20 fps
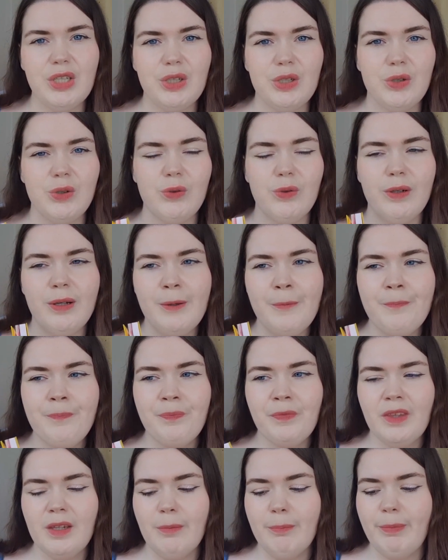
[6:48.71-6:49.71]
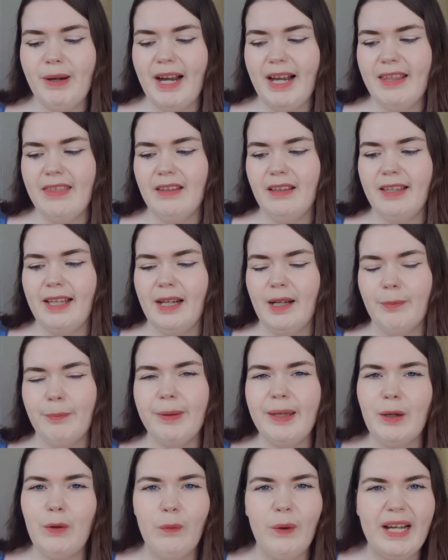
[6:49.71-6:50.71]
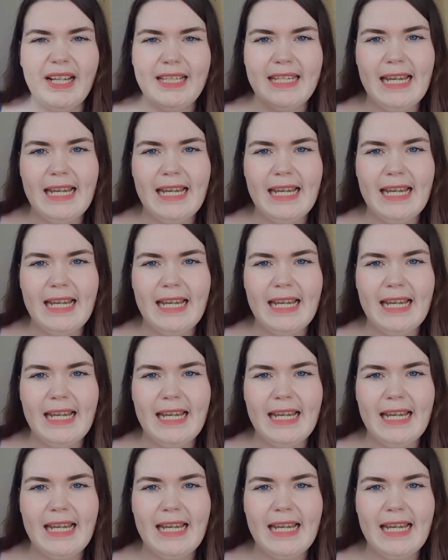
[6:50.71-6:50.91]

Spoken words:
to buy the like big white